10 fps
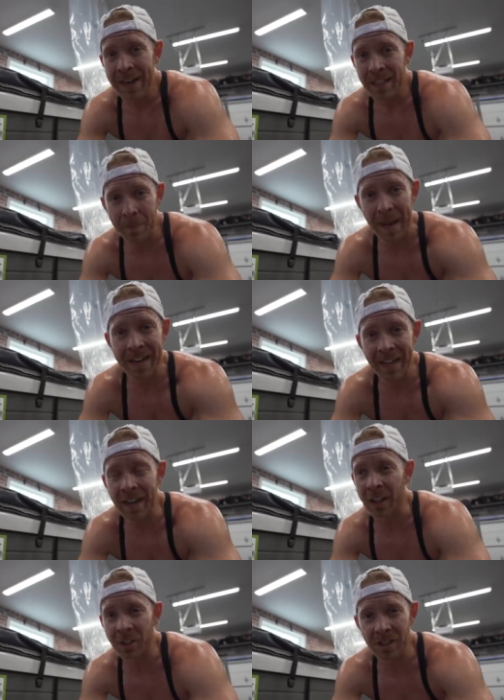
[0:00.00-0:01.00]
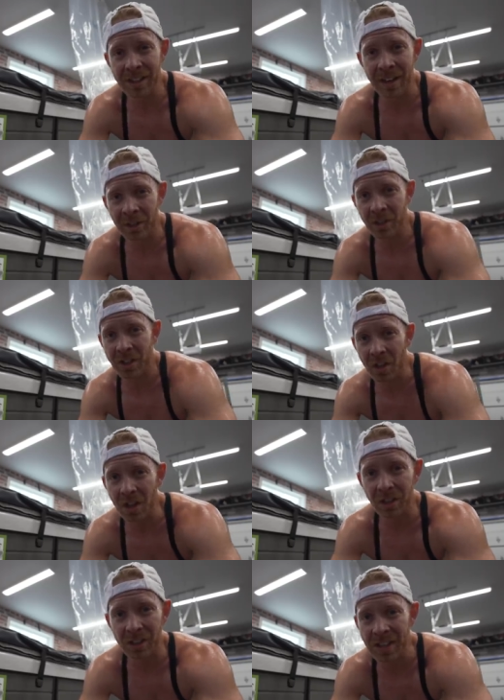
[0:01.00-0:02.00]
spending hundreds and hundreds of
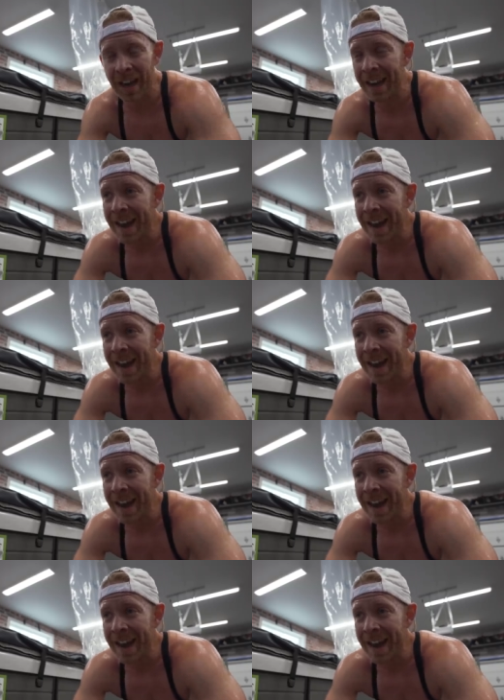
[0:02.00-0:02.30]
dollars